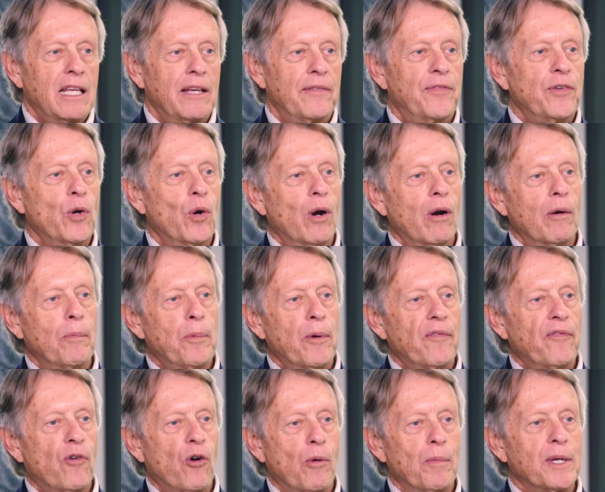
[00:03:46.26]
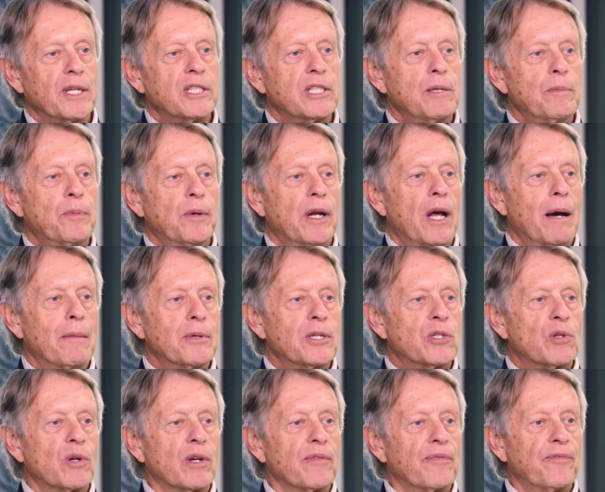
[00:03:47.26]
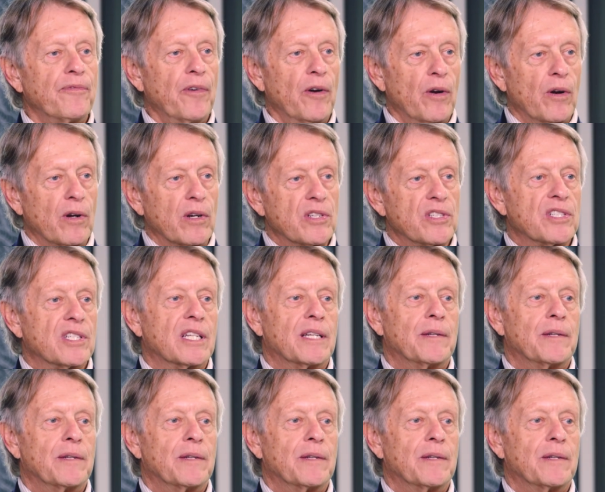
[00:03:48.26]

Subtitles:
If you are performing tympanometry first,